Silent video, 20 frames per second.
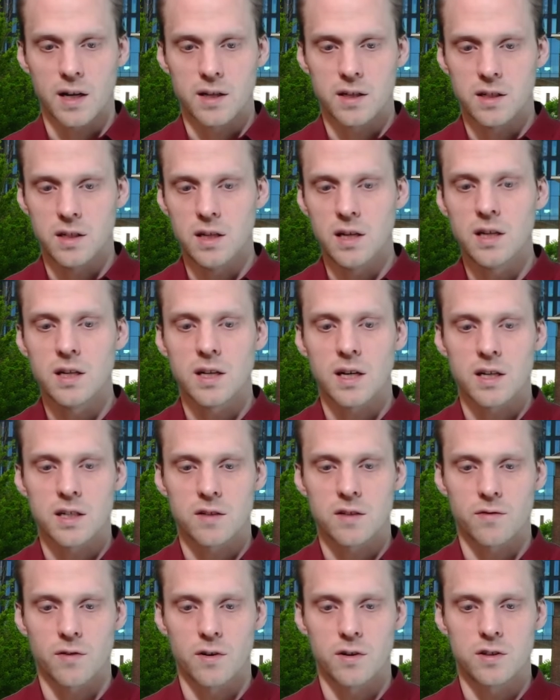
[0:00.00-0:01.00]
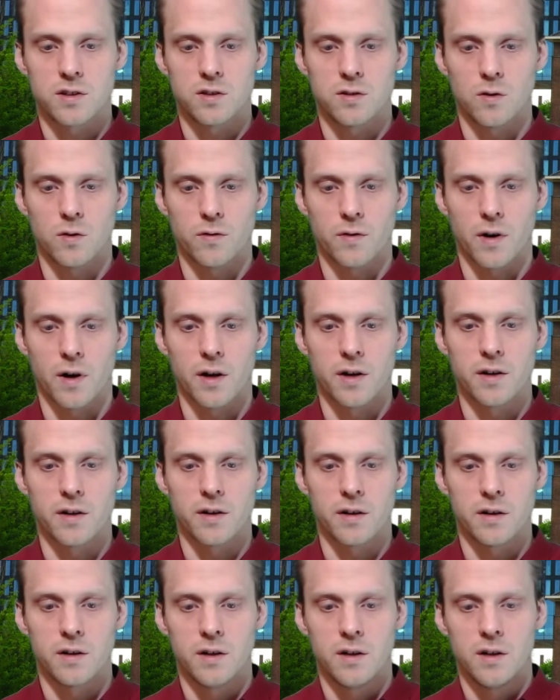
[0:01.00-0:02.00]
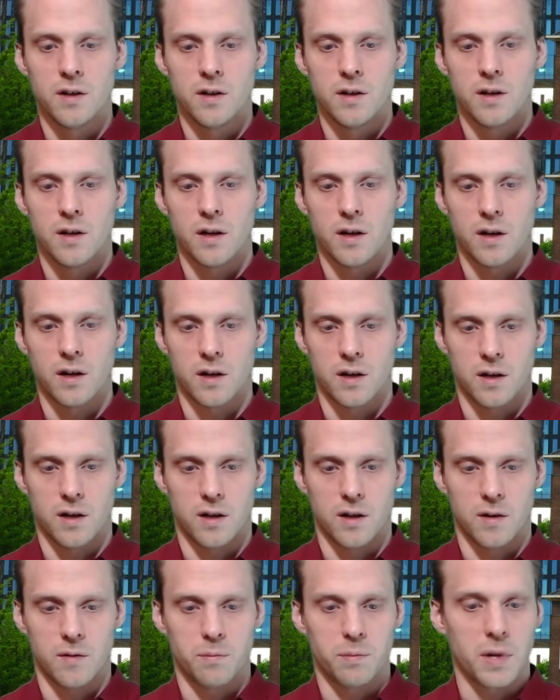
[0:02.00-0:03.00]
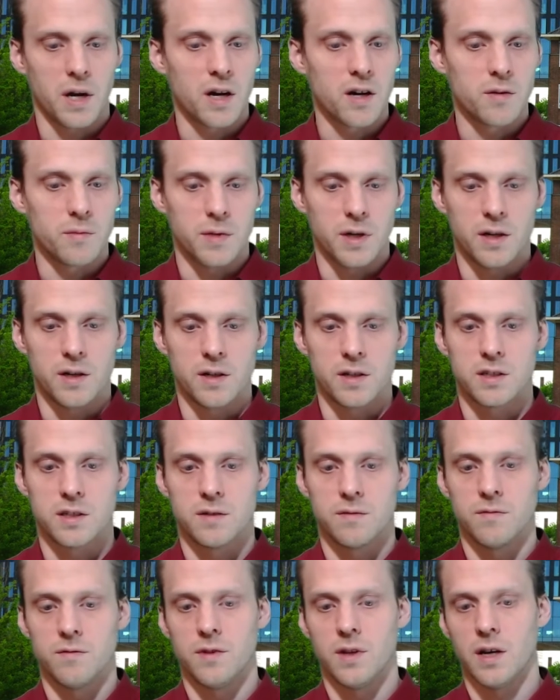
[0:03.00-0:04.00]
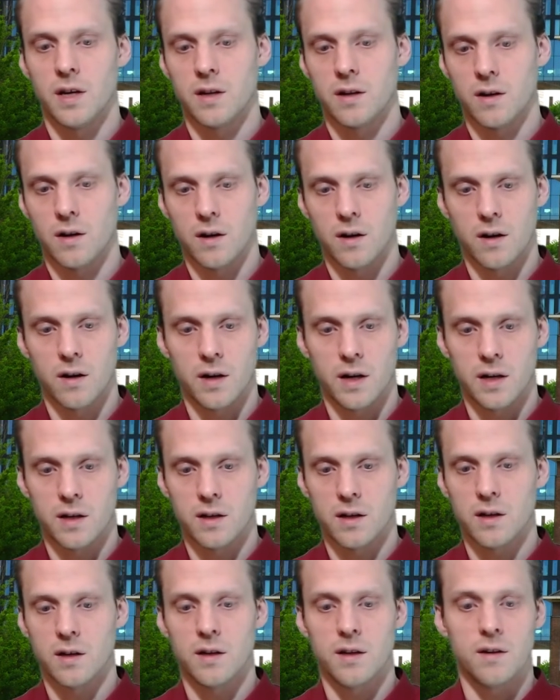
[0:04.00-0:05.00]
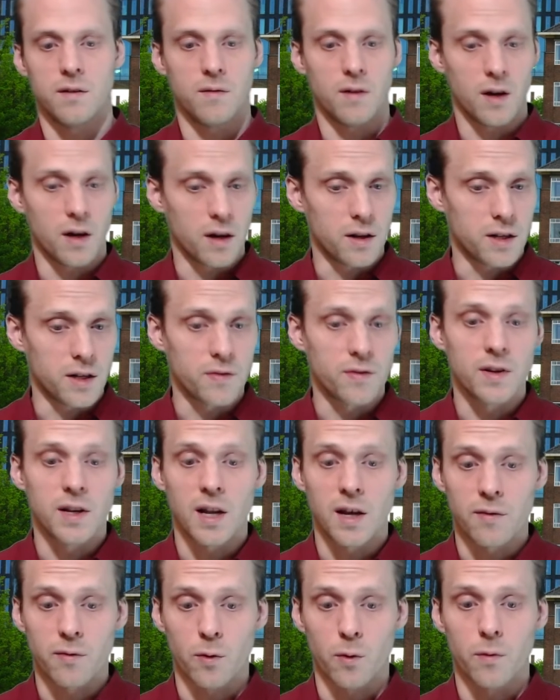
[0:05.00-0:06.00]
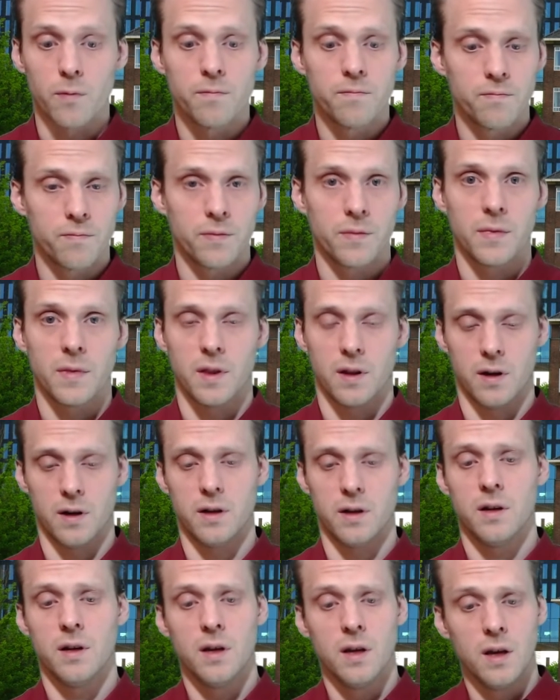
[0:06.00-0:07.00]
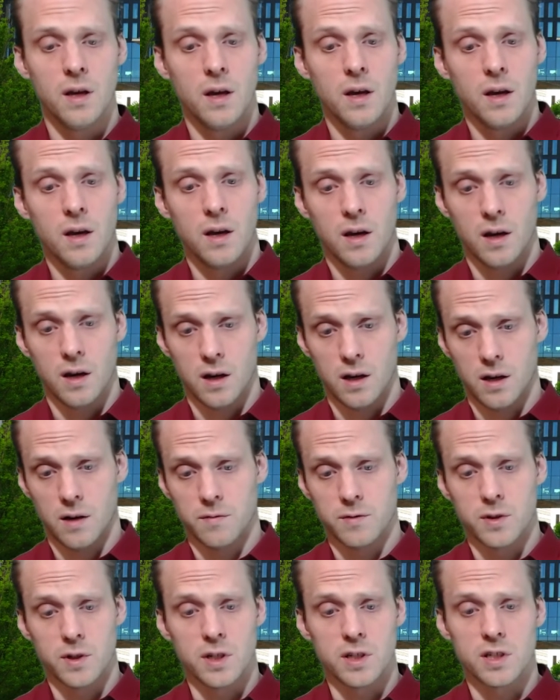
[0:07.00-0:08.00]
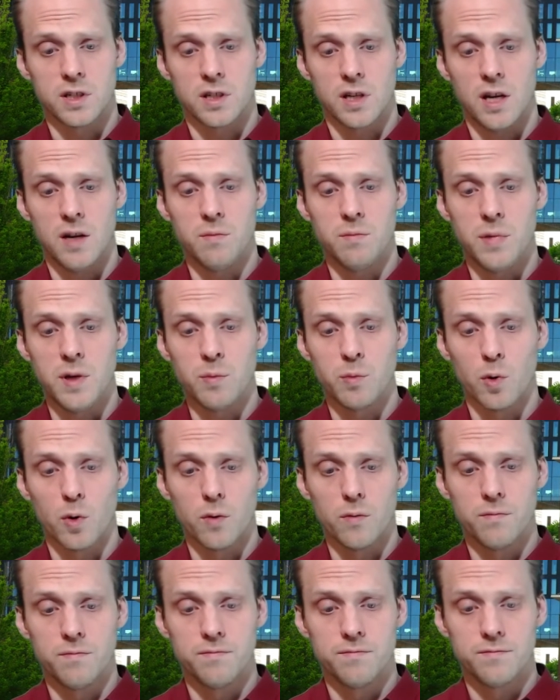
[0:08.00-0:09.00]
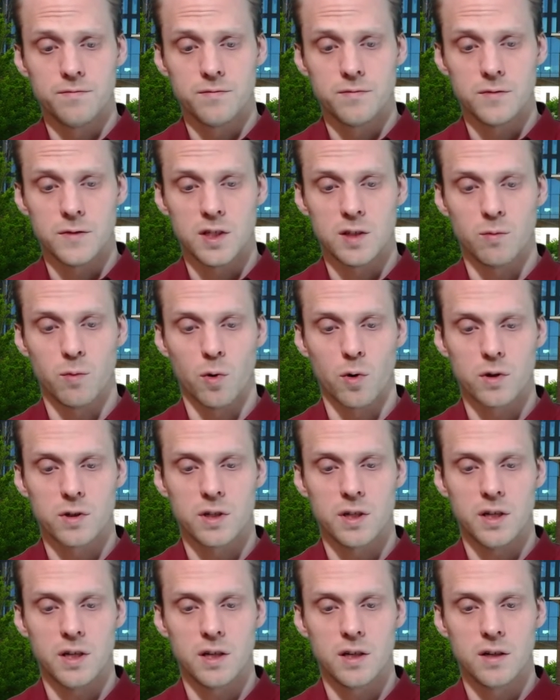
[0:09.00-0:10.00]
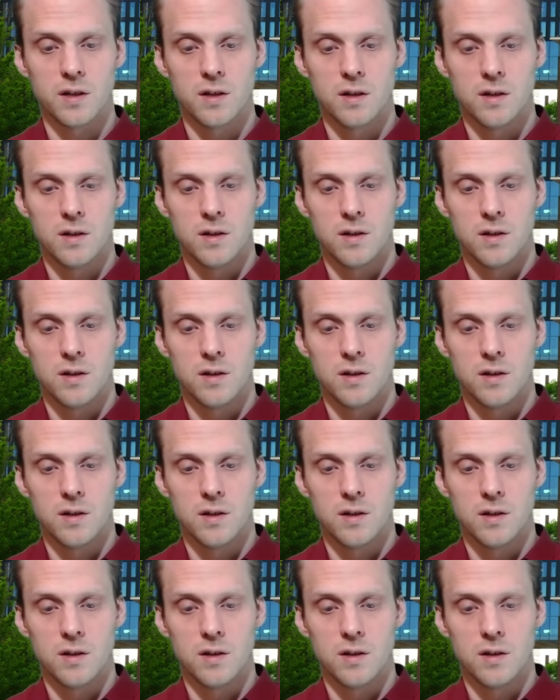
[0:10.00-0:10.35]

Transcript: And theta is a function of other uh, parameters that are at a, a different level, right? Um, so this is in people, this box here,